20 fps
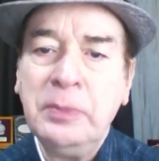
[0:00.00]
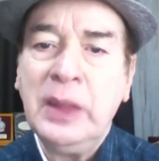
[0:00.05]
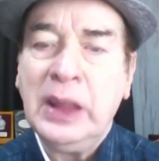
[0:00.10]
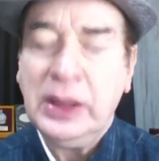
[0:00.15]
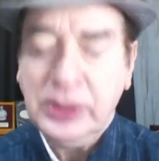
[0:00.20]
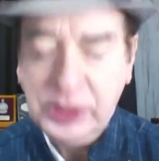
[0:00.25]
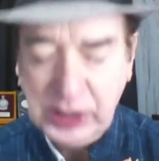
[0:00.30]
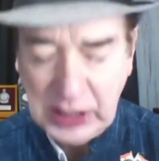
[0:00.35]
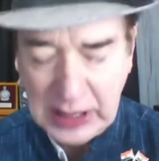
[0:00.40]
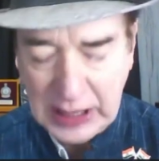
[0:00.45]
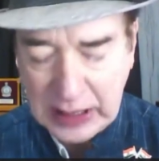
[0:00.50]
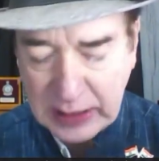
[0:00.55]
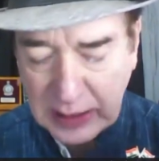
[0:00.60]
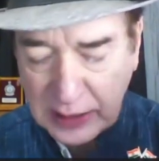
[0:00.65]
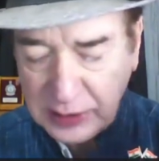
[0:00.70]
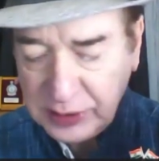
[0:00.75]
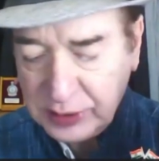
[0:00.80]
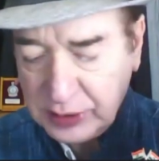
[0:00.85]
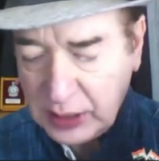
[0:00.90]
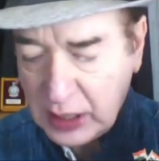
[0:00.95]
see let
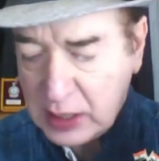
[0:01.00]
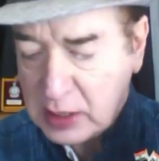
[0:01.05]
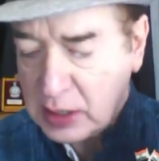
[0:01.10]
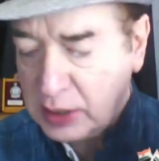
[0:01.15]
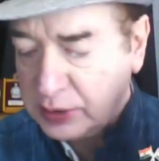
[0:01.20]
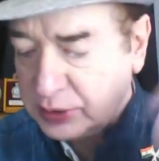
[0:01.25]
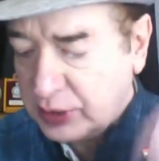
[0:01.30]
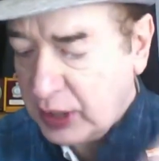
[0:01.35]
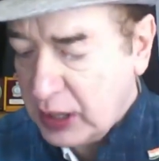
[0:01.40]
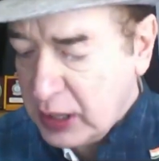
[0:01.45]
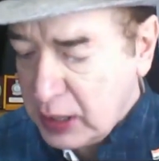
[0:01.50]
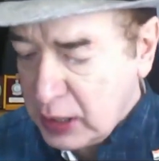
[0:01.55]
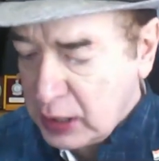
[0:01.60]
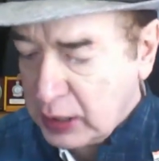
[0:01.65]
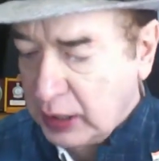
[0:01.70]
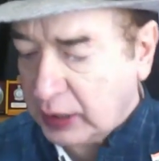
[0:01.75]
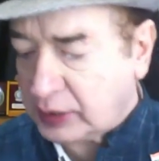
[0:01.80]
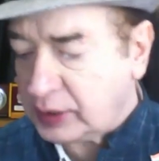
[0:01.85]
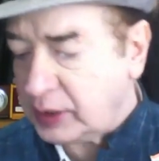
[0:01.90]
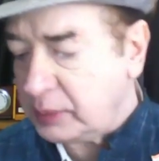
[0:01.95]
us understand and
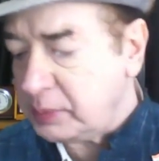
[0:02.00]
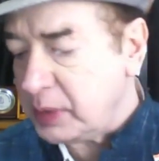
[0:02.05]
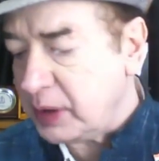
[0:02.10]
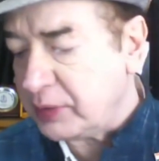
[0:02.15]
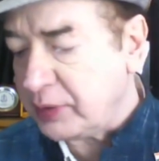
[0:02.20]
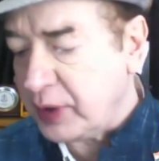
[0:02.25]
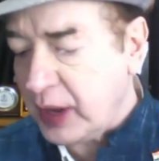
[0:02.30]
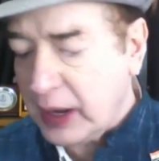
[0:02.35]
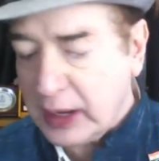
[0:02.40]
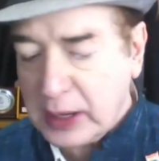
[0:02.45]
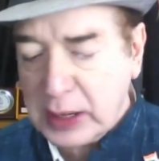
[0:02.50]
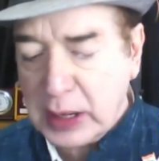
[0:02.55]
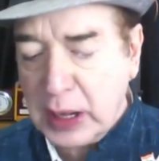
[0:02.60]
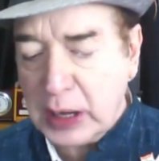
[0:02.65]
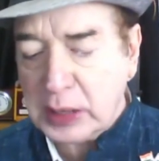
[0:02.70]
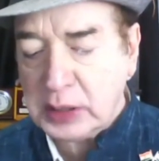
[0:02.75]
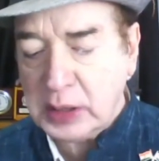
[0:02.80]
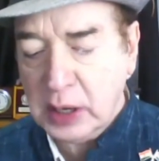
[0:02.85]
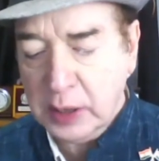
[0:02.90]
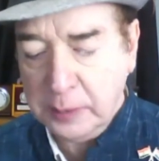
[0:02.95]
accept the fact
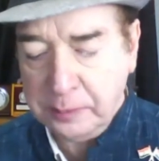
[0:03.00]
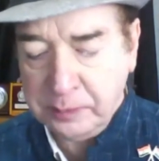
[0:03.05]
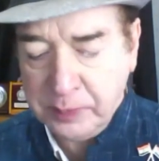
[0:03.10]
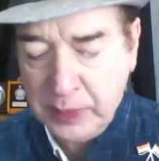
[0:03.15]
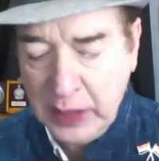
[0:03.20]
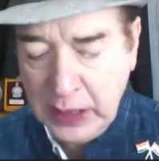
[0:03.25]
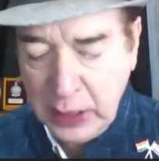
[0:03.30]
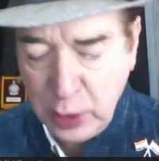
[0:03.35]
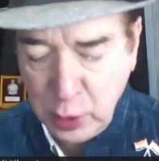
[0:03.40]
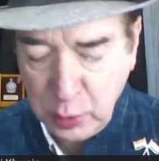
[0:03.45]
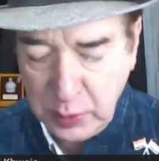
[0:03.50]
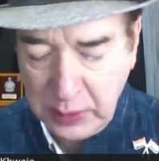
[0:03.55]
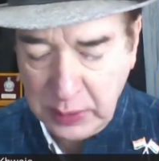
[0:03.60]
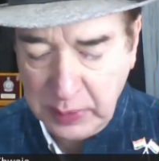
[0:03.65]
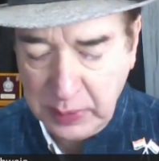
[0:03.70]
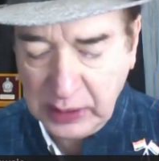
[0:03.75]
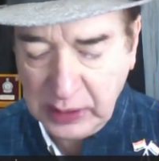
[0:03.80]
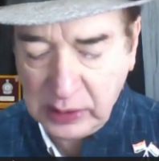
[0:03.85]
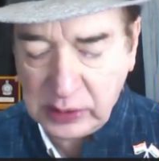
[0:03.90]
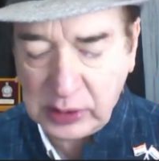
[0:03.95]
that human
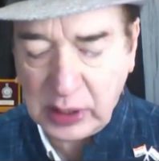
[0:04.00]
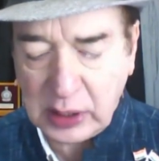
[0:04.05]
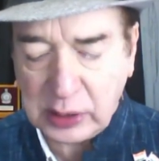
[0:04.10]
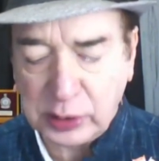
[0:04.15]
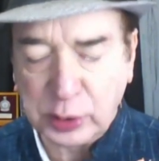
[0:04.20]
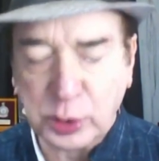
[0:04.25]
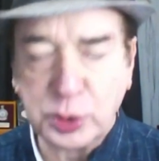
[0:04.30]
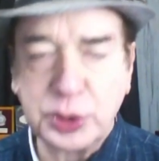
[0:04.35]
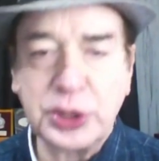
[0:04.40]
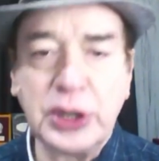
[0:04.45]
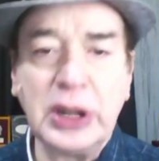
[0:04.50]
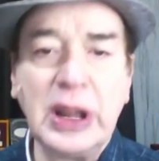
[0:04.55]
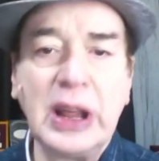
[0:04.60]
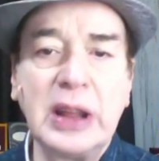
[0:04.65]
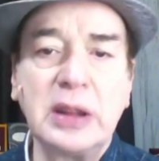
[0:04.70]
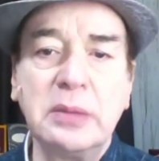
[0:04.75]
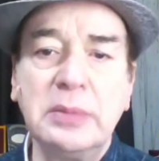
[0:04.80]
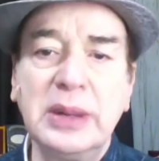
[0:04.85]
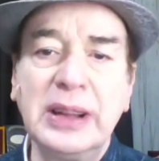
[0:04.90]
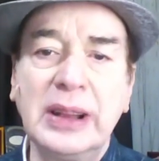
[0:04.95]
beings are social
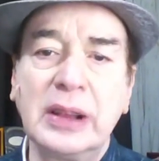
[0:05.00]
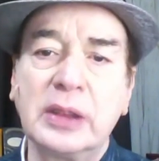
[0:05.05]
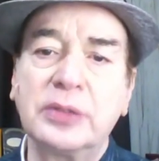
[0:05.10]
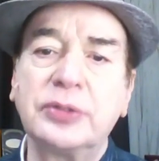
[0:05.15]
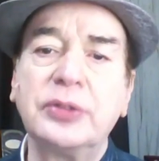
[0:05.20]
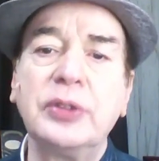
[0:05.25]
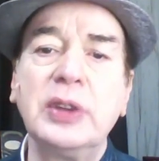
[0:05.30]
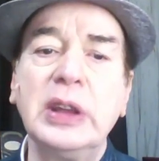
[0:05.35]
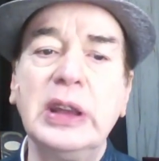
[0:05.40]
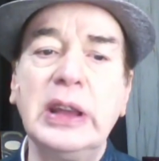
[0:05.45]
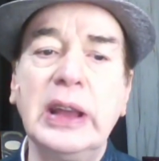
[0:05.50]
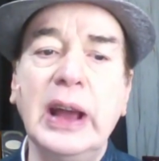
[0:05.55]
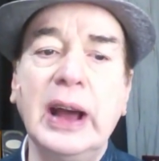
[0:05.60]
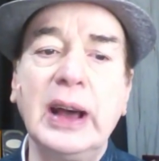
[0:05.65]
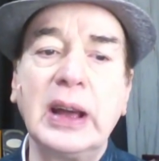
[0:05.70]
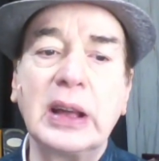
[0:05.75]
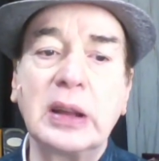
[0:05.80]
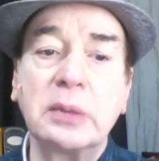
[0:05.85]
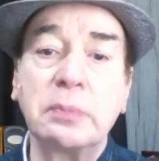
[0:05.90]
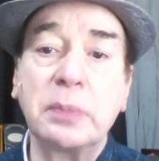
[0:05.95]
animals we
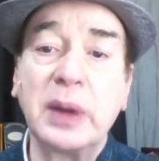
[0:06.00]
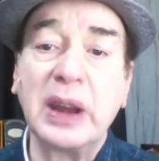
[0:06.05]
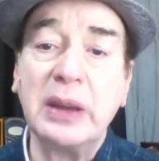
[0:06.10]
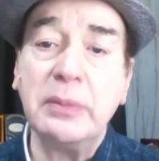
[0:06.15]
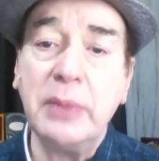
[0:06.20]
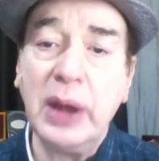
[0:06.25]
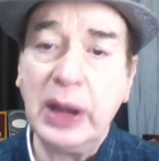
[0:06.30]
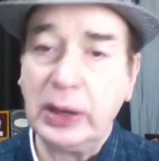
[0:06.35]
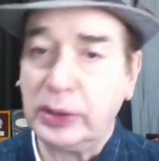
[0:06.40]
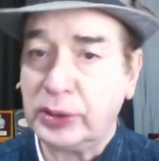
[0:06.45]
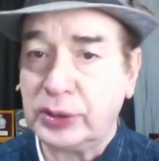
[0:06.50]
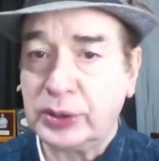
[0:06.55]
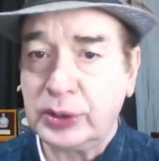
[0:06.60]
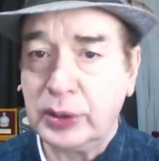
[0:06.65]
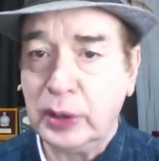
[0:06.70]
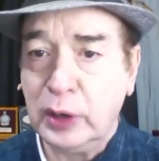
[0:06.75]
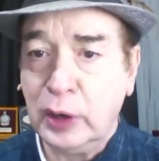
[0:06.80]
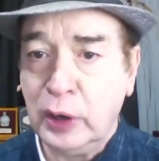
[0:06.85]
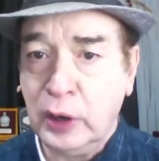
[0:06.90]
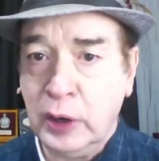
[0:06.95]
are primates
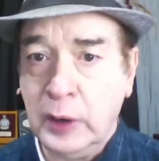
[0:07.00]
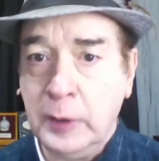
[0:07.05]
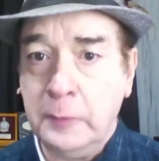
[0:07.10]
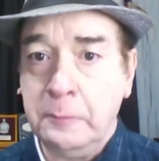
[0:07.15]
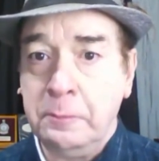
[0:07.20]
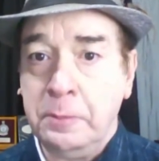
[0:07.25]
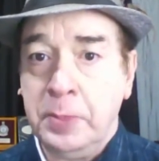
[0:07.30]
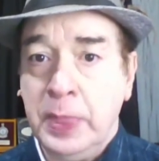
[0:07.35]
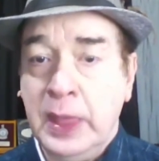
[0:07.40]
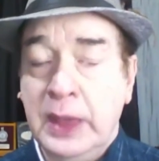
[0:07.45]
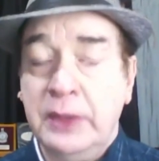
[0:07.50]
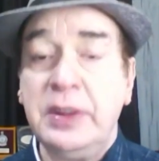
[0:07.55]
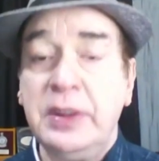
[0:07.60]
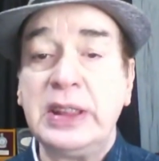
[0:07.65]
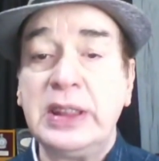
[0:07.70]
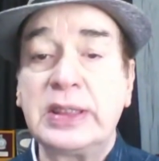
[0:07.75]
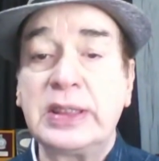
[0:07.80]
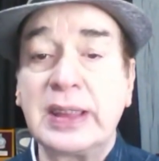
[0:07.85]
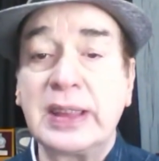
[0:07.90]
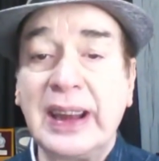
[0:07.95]
we
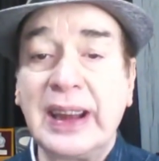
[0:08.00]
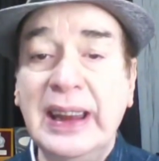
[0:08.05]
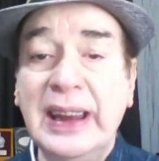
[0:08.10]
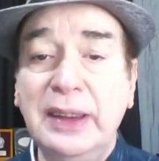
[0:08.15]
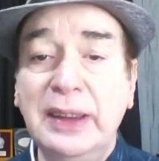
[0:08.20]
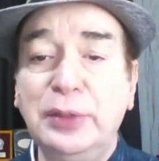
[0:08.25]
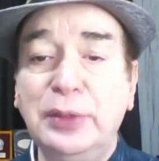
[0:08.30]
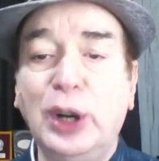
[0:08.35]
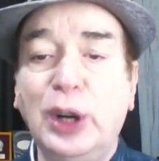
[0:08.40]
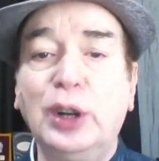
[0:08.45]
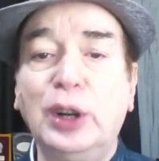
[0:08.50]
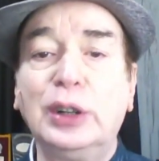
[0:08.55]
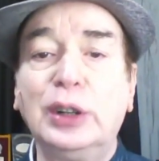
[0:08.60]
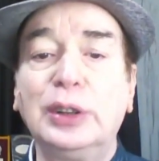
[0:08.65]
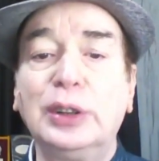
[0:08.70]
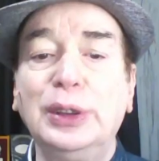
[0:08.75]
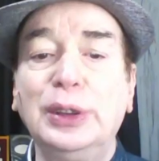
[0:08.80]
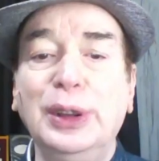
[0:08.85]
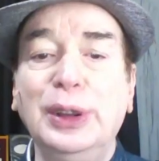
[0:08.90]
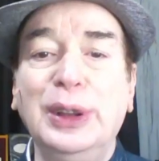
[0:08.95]
thrive
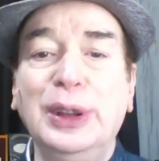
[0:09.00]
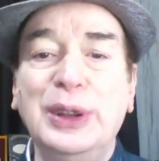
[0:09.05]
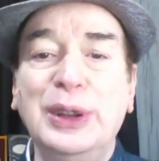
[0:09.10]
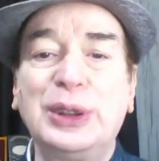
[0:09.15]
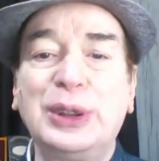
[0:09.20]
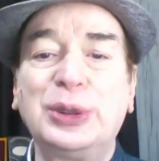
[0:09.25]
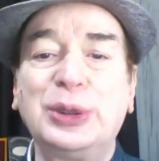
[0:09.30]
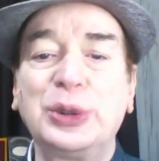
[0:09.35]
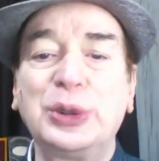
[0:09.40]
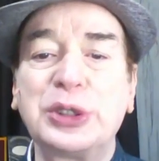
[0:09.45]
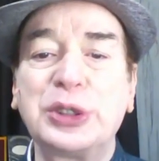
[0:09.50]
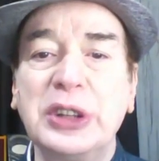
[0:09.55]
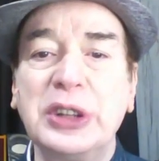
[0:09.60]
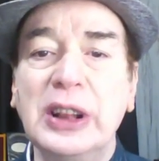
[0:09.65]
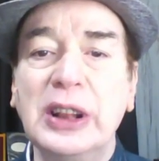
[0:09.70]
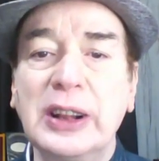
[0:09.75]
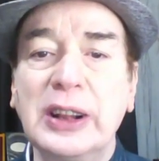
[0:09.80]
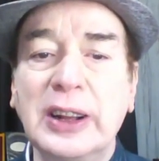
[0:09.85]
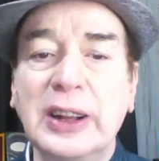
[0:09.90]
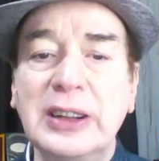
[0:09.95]
on
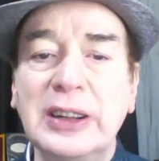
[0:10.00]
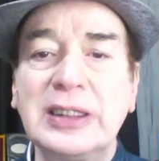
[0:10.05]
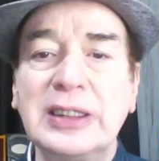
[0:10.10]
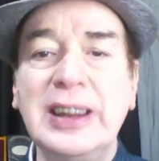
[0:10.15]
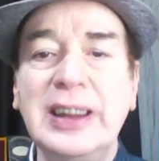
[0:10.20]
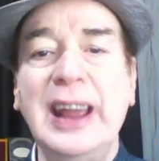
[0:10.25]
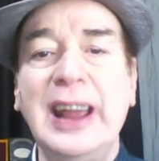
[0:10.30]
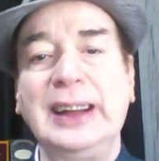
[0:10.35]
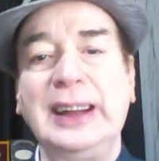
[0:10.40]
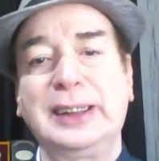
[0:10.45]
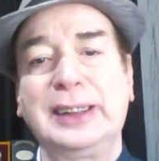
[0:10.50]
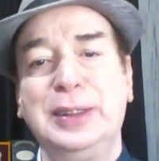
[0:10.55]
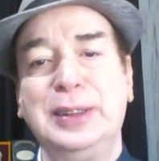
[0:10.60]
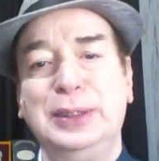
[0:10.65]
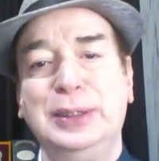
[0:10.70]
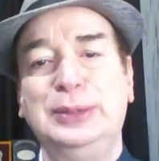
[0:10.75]
social contact